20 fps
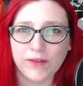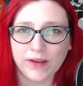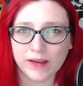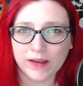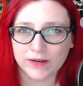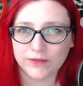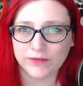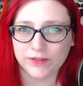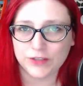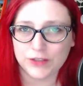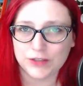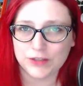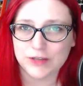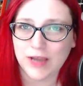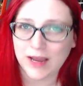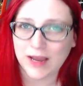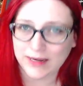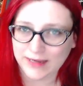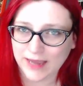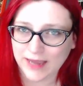kind of a
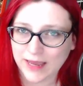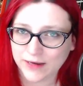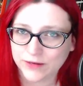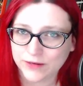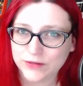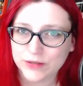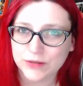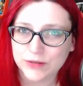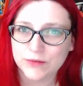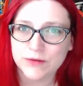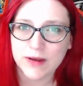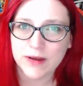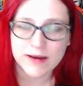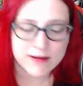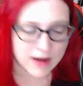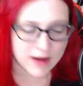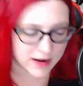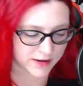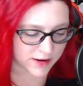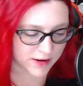snotty attitude
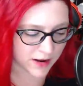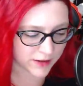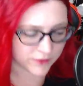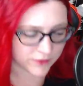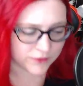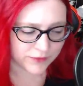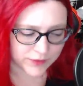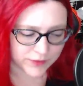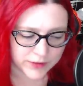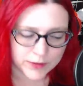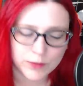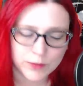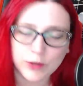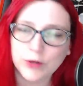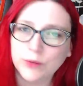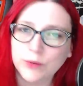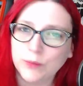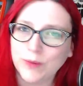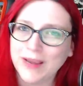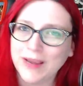and not a very
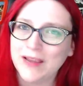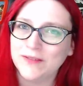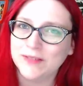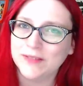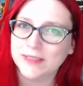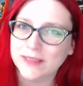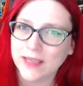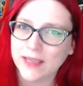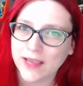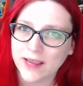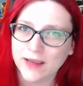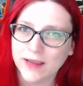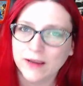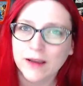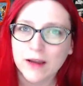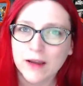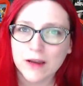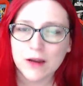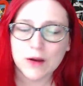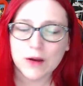good way of saying
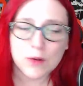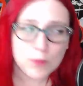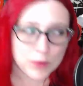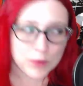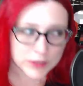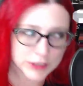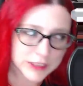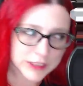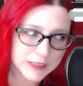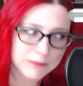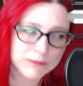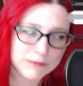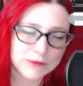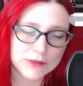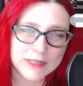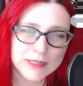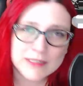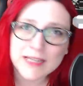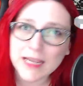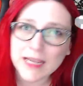what she
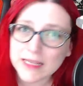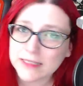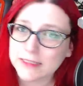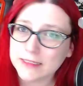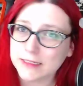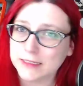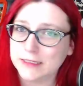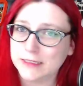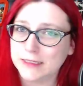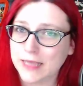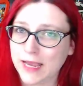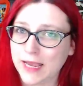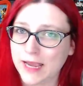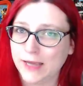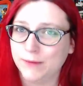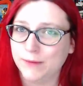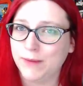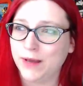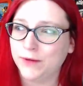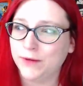intends to say
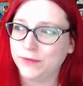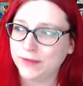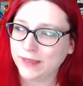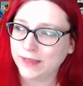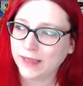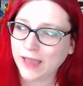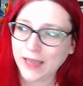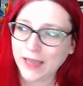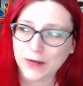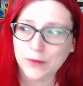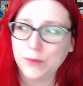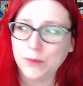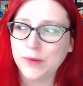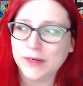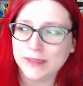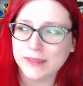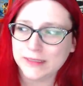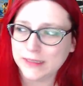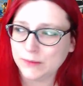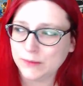about the, I don't want
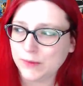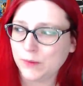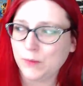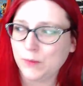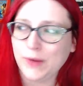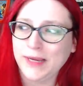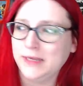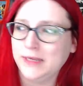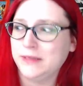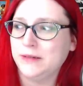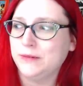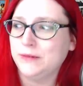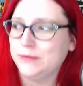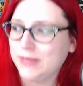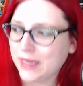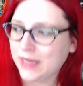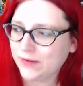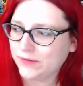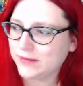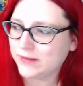to see what white dudes
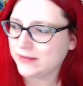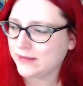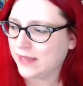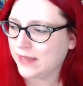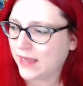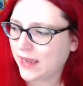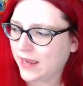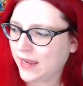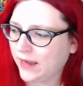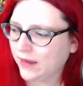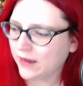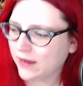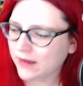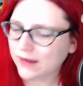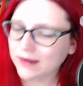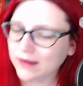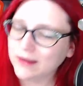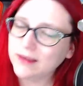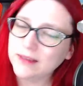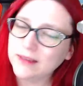have to say.
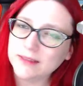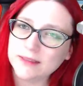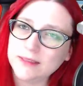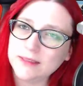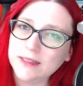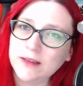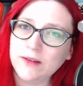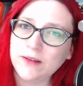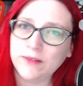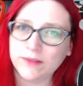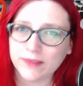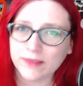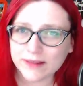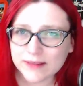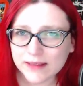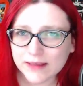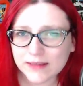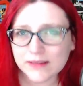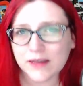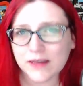Still,
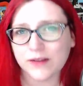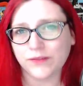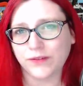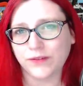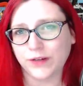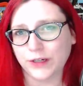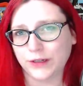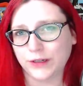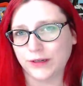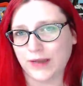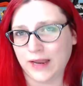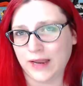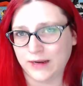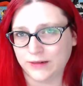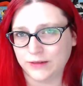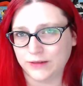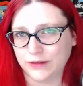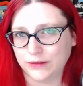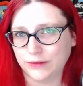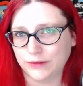that's not a very good
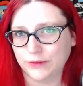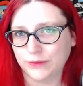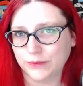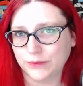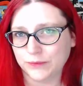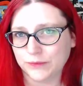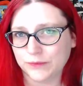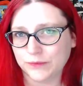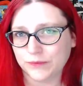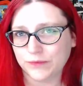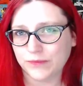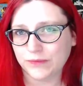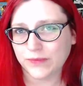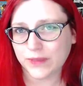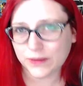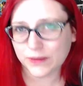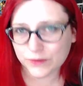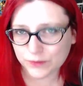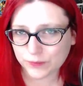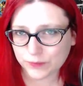attitude.
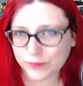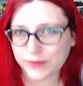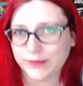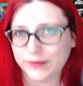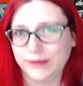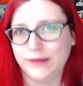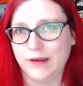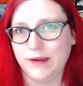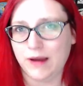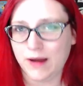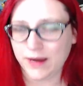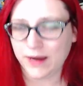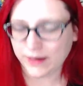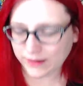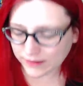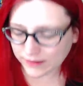That's really not.